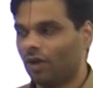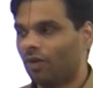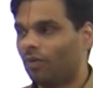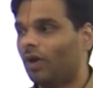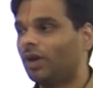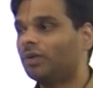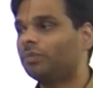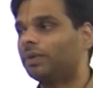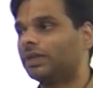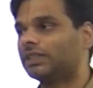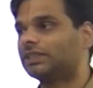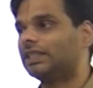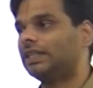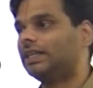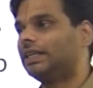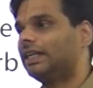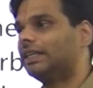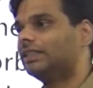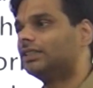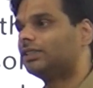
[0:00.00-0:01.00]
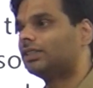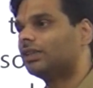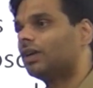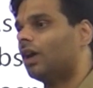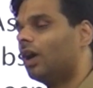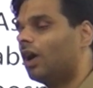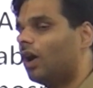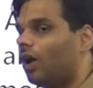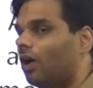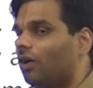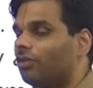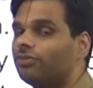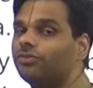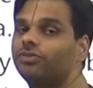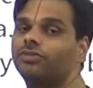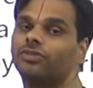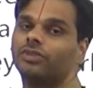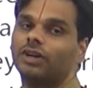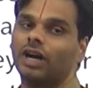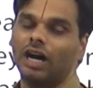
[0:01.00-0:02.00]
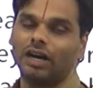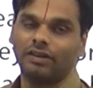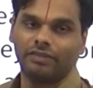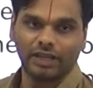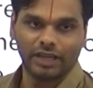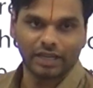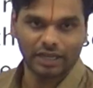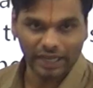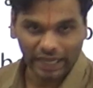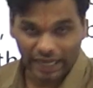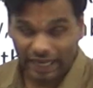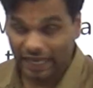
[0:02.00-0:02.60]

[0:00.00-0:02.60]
What percentage of our